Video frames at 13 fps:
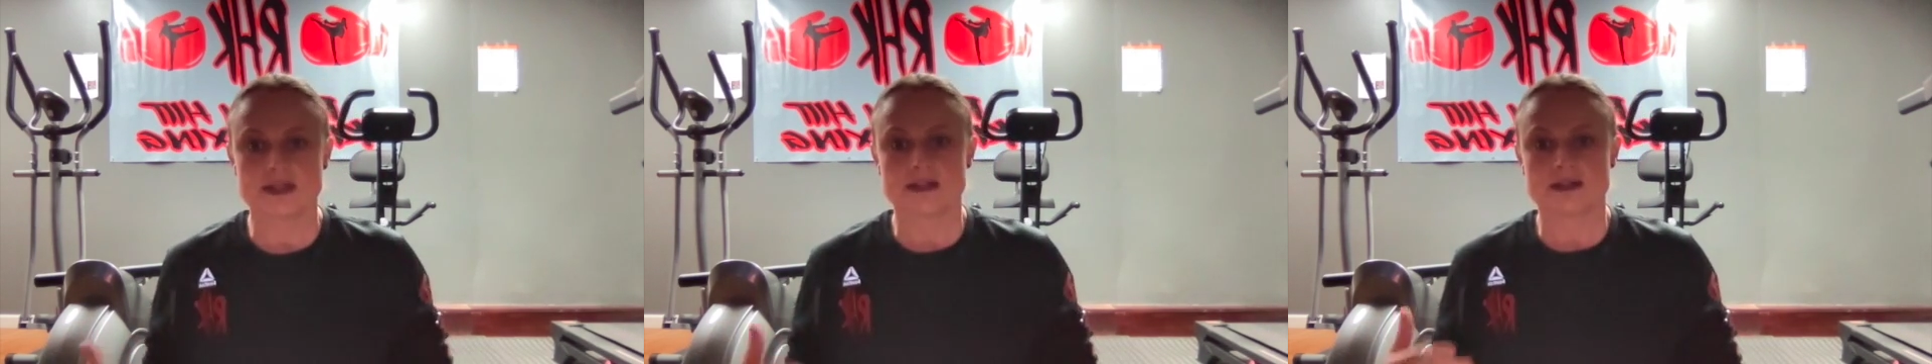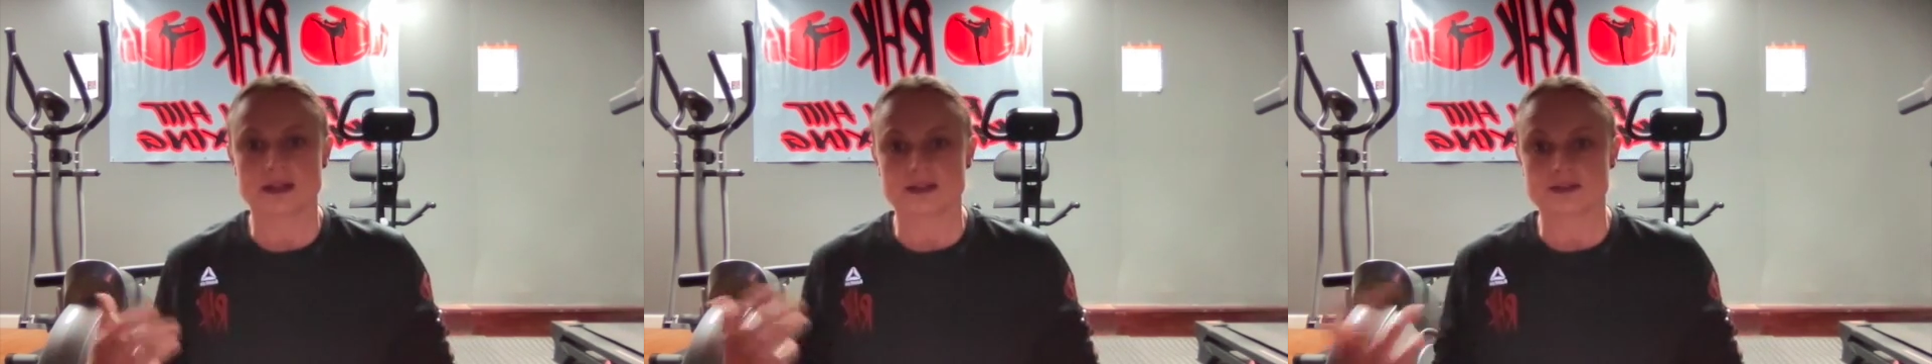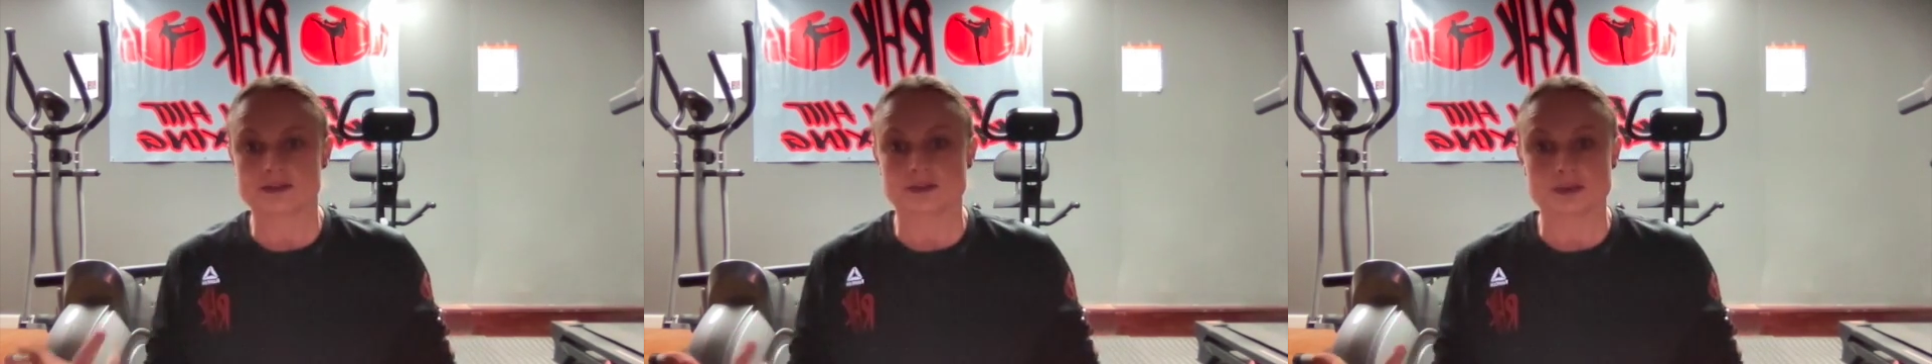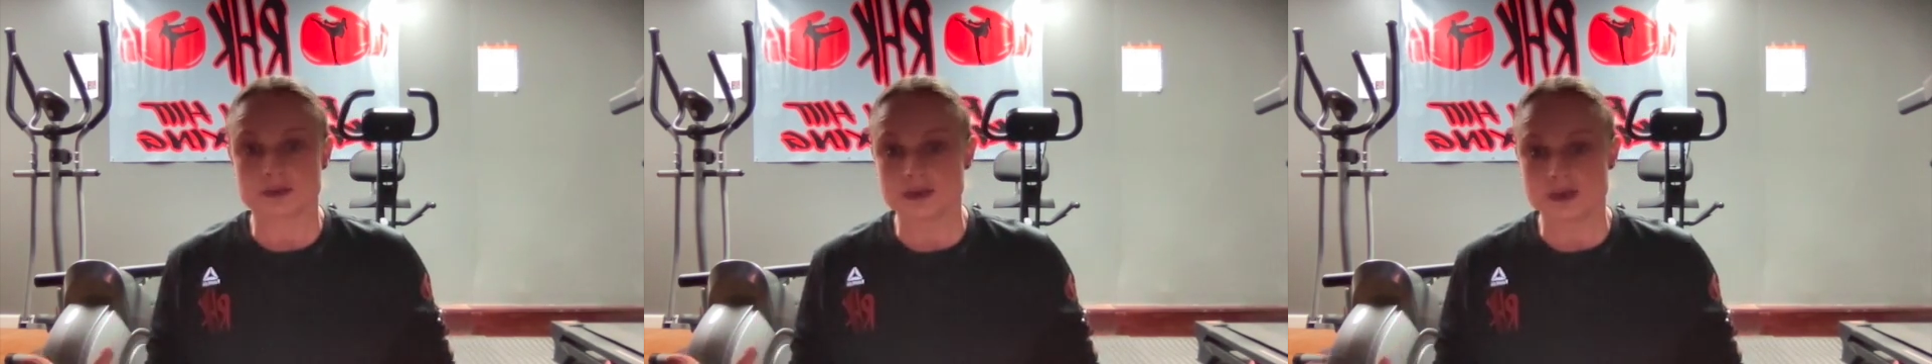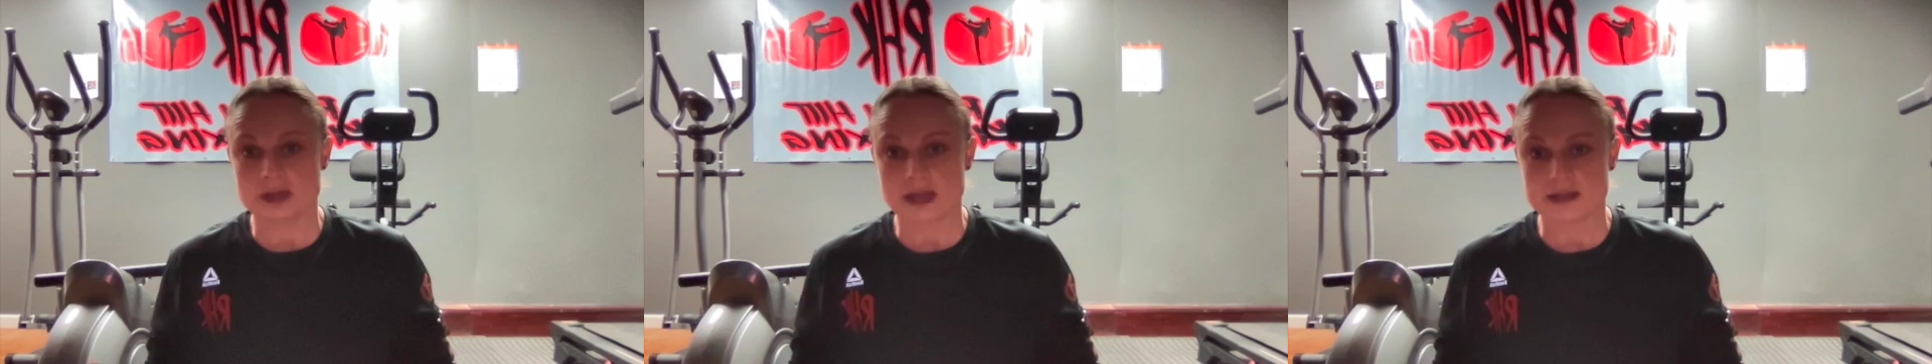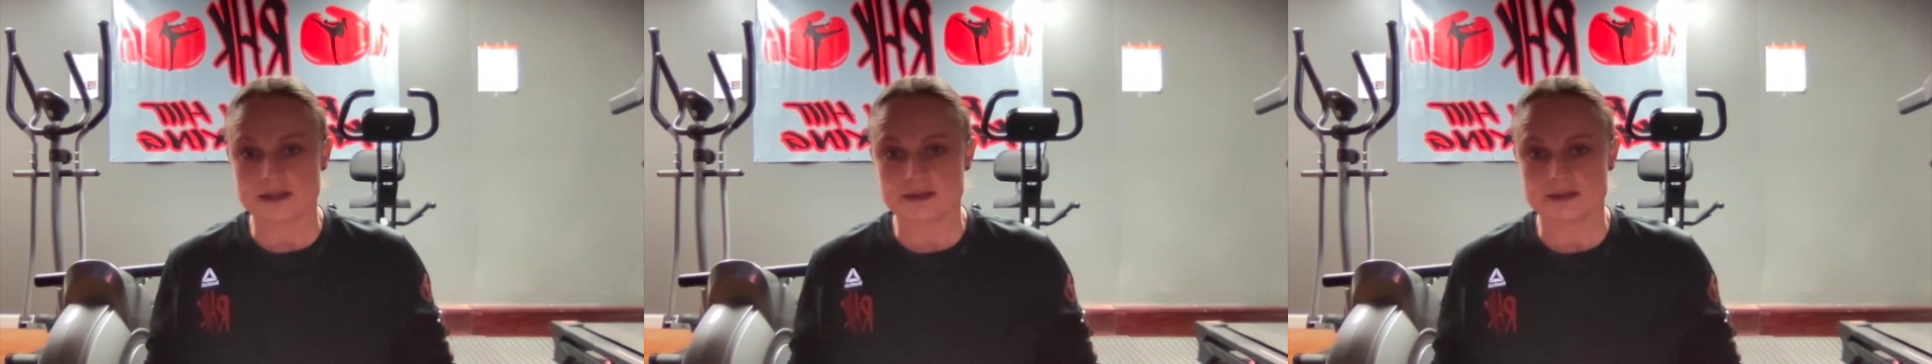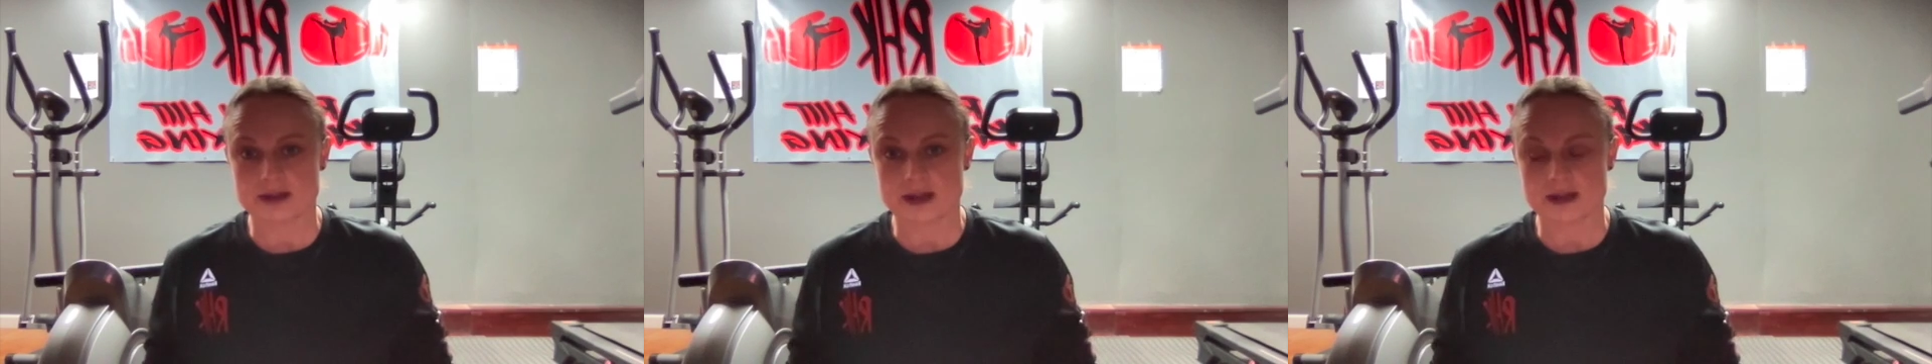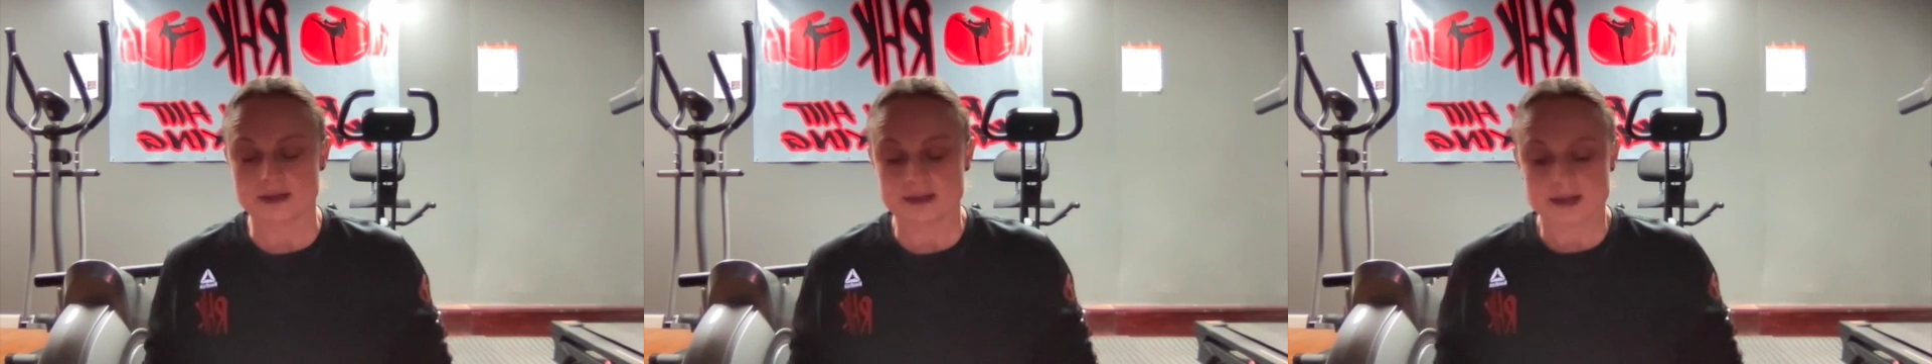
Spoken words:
That's the rule. You can't do that.